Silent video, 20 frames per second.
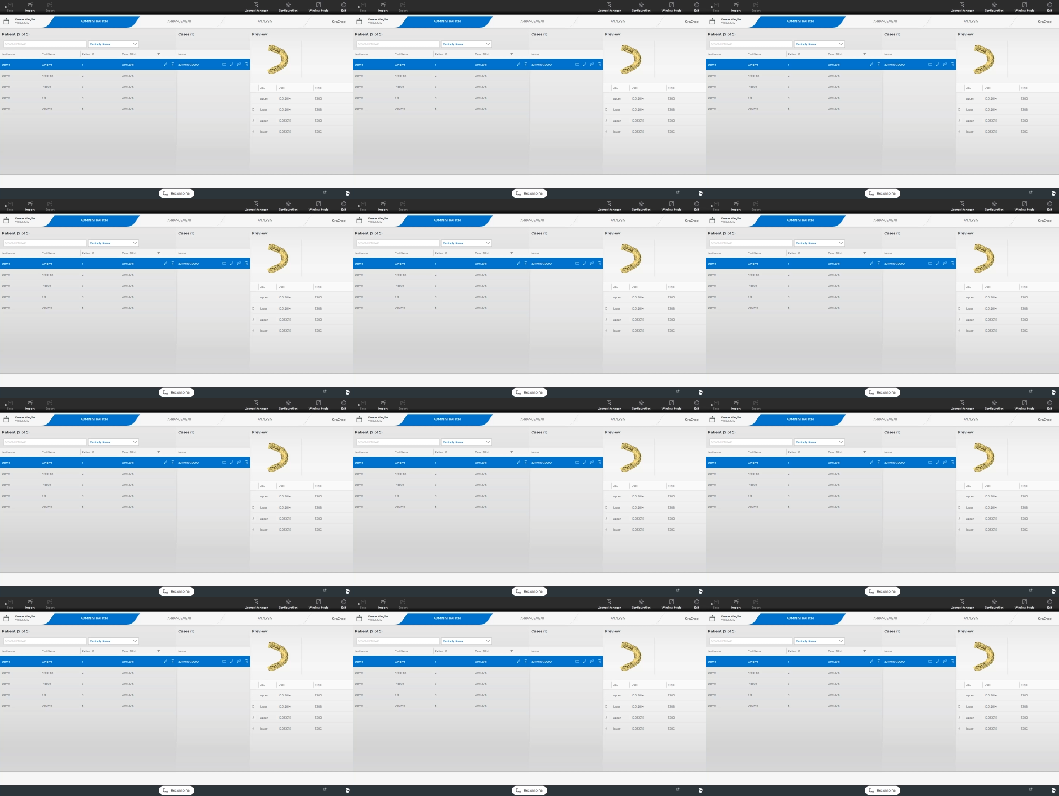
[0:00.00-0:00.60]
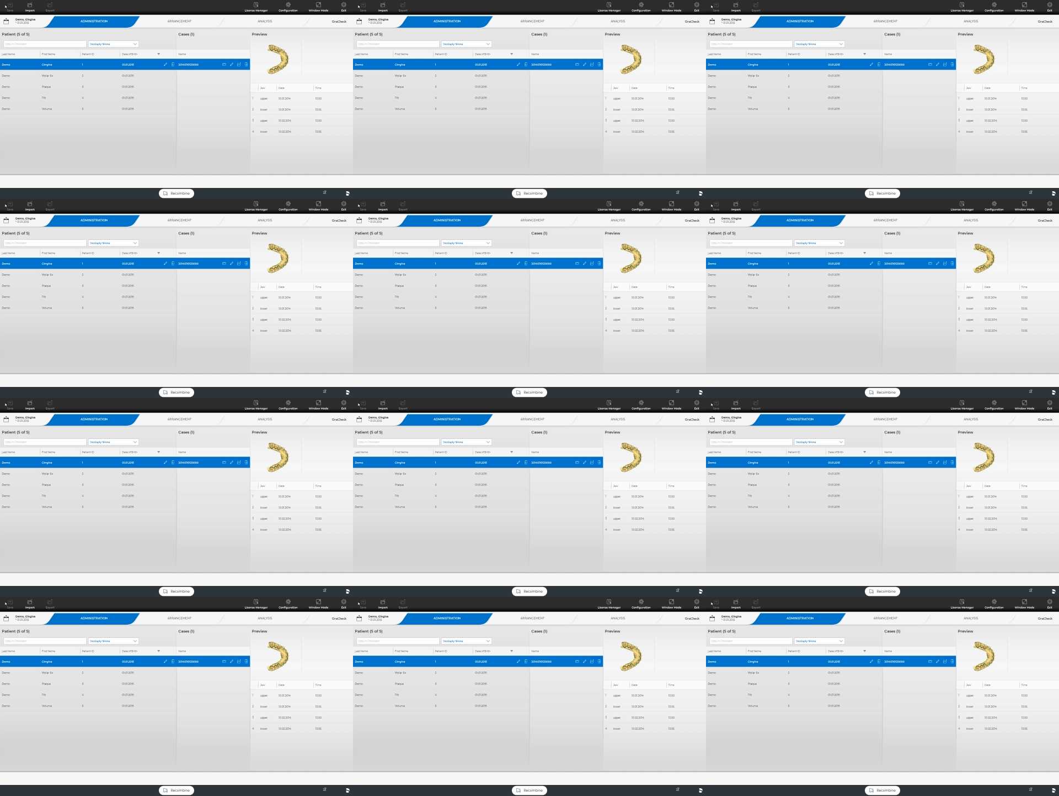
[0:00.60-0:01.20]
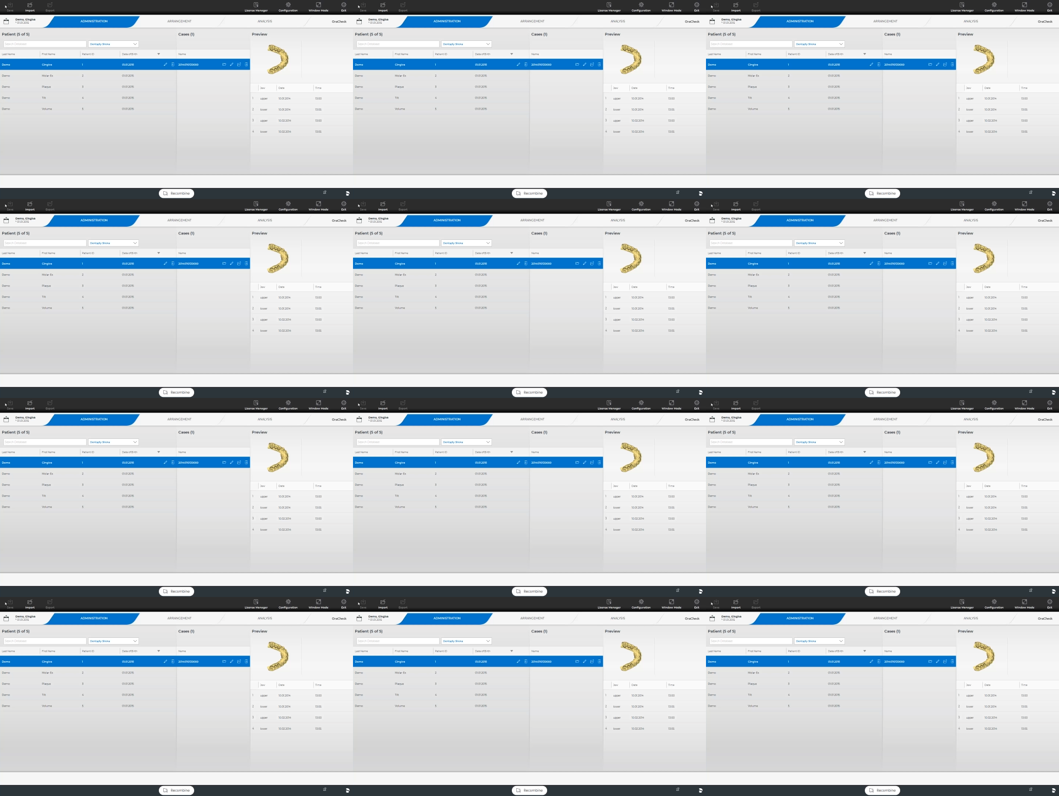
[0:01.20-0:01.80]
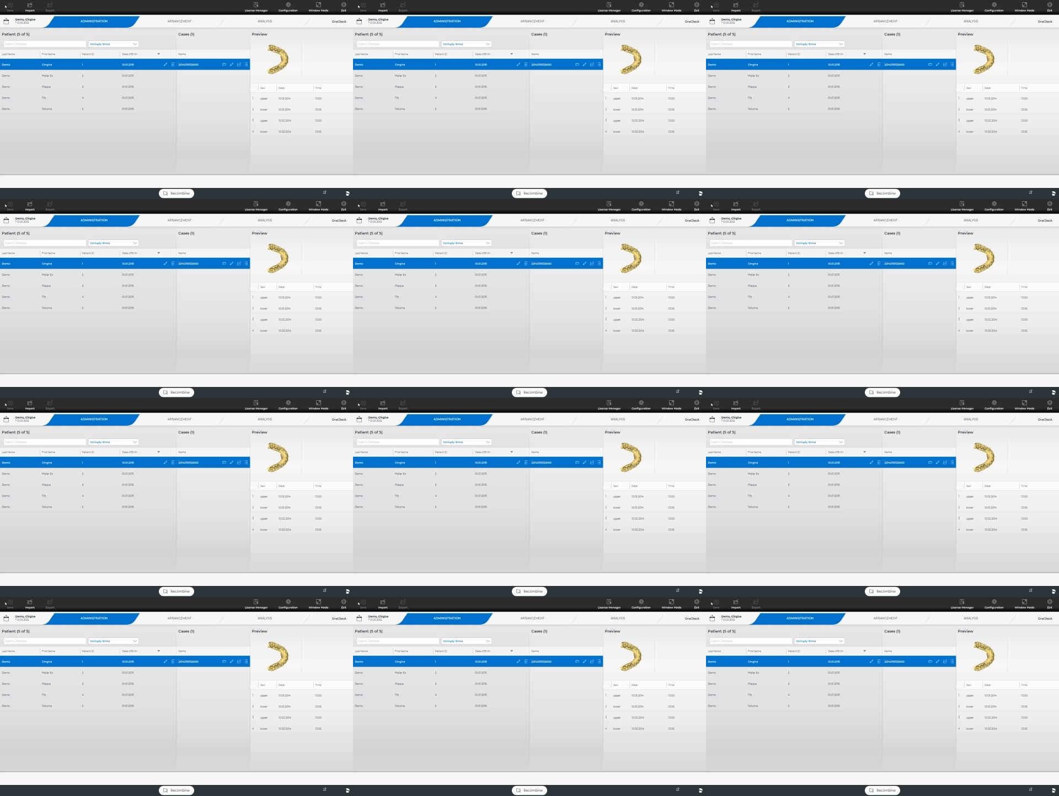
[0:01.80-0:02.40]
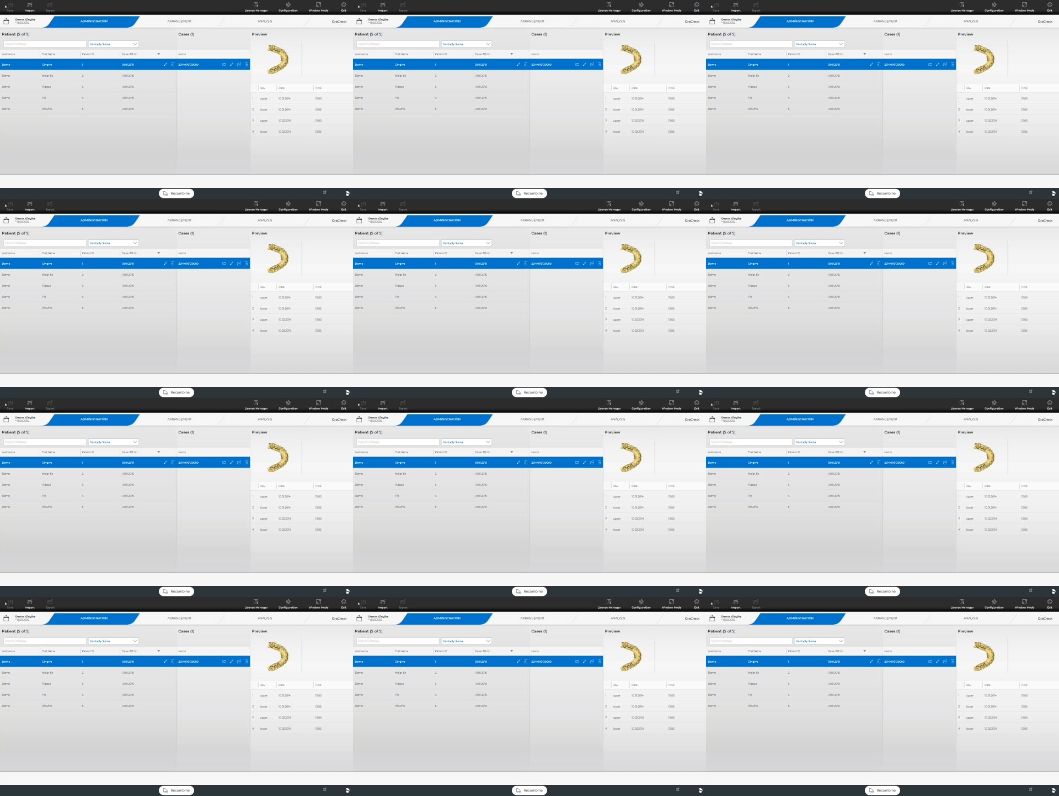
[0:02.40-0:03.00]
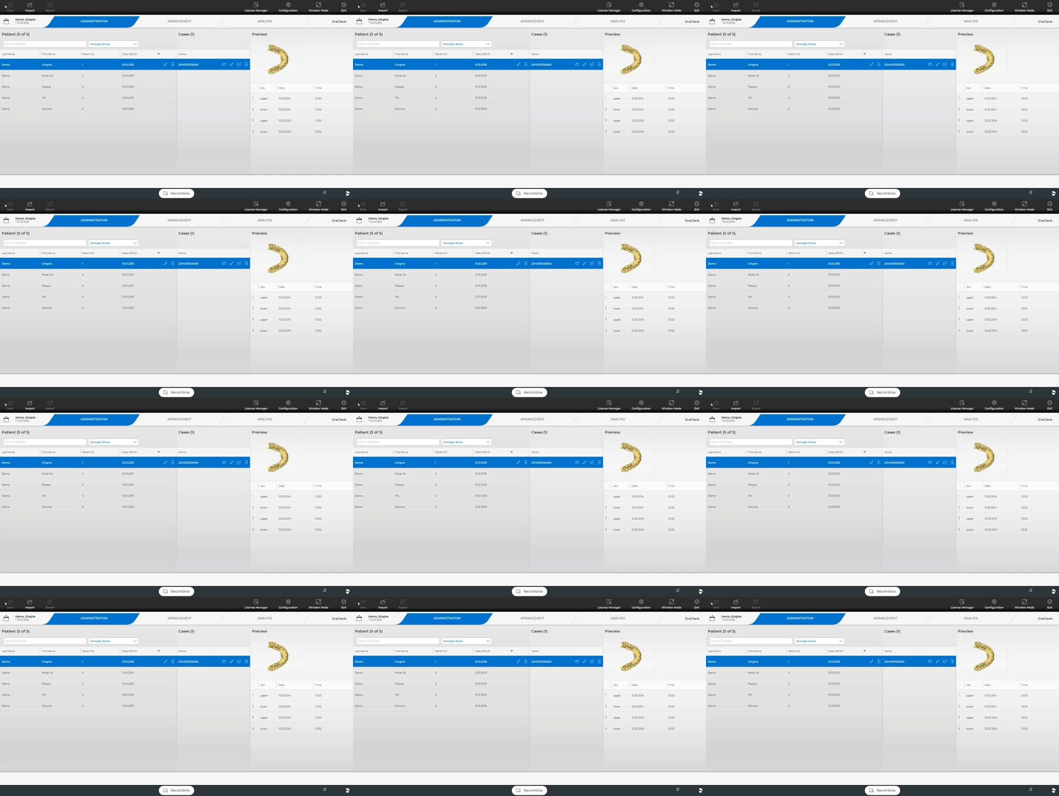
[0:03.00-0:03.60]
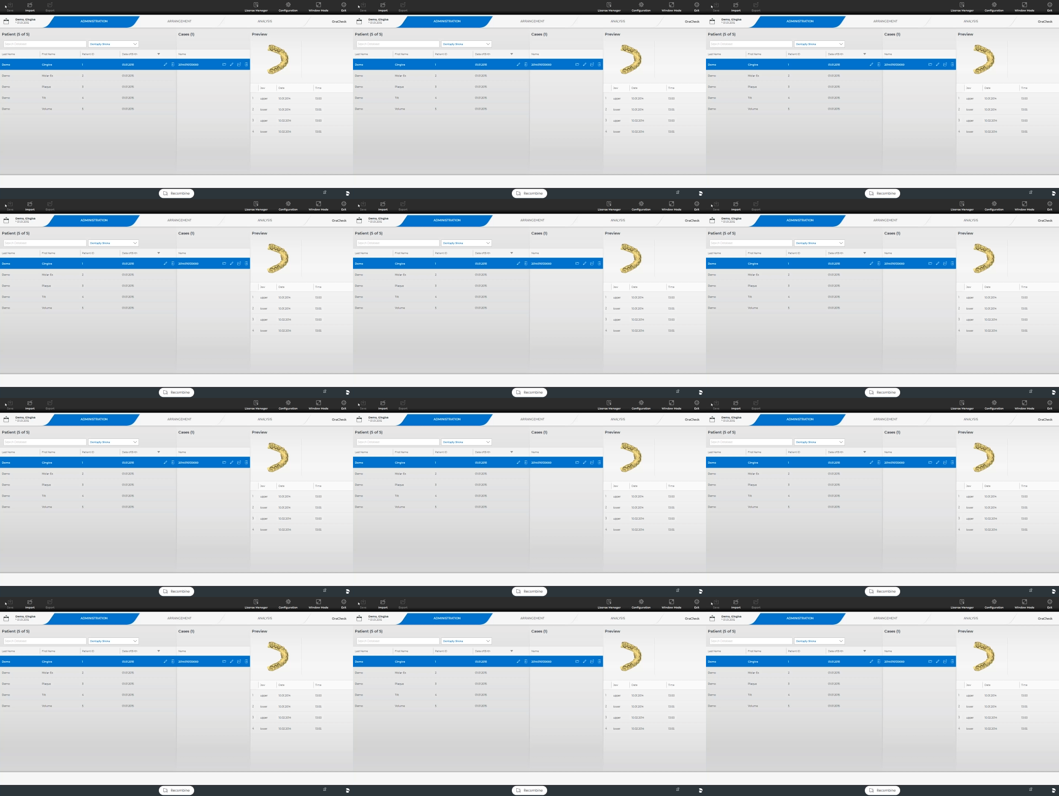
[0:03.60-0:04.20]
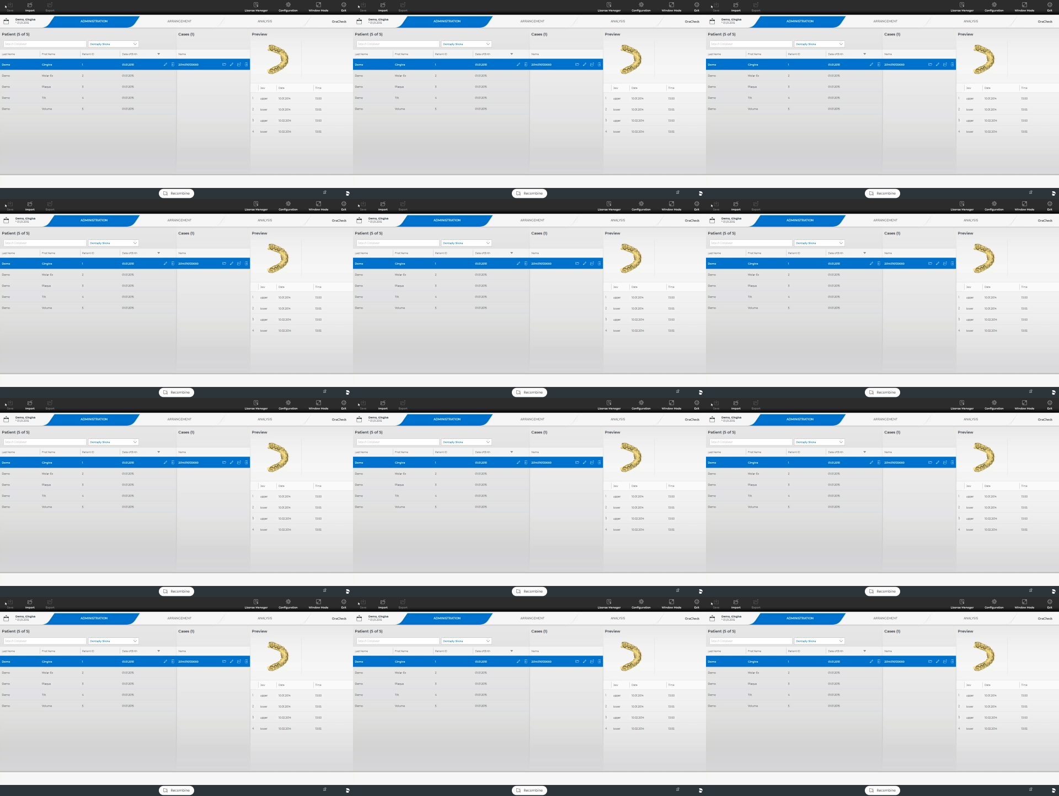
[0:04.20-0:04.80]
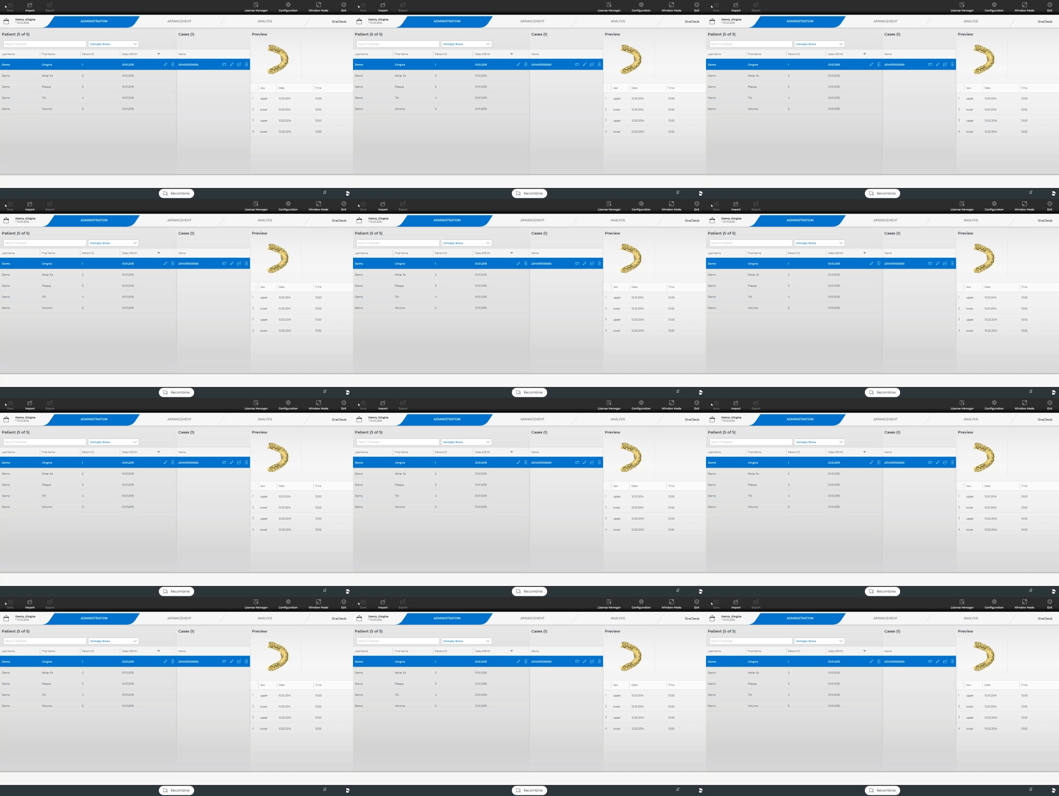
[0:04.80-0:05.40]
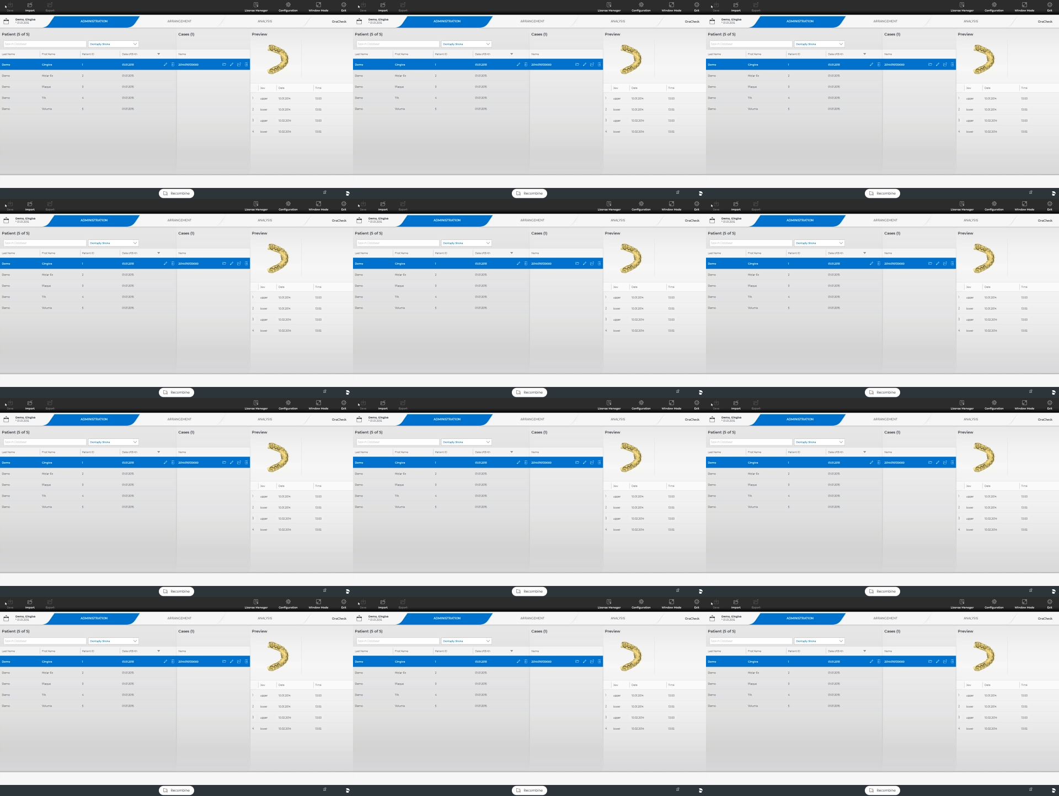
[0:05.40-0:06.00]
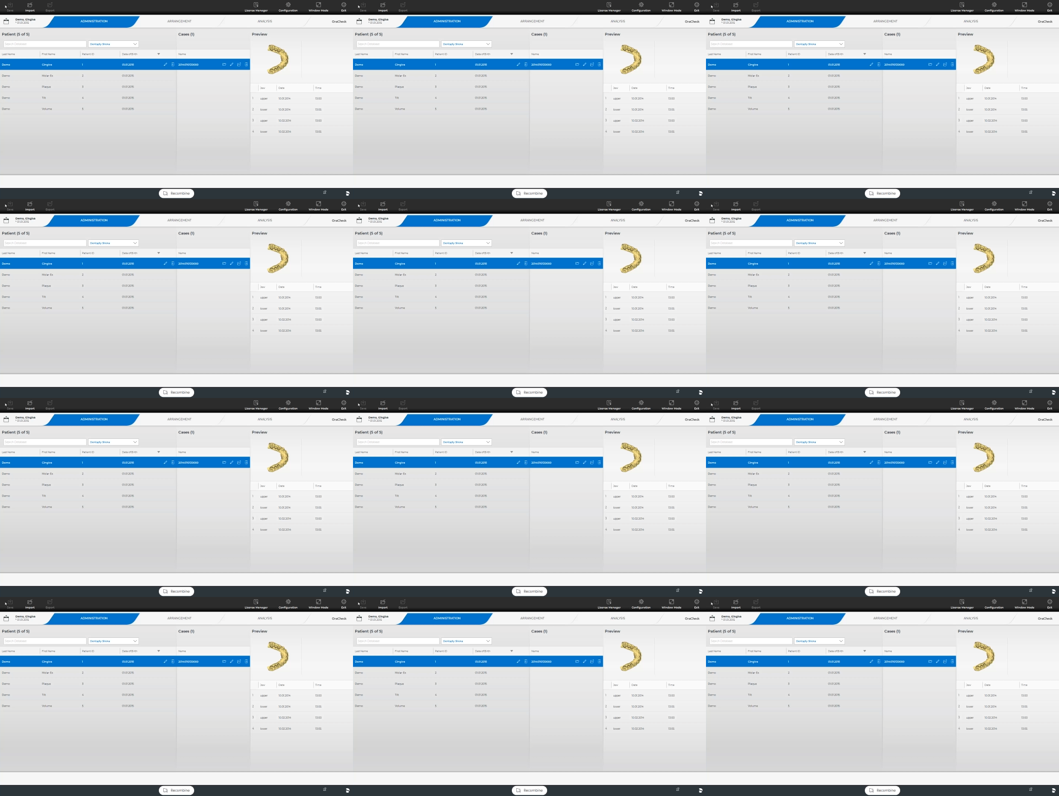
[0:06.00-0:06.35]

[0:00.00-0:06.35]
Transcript: (no speaker visible)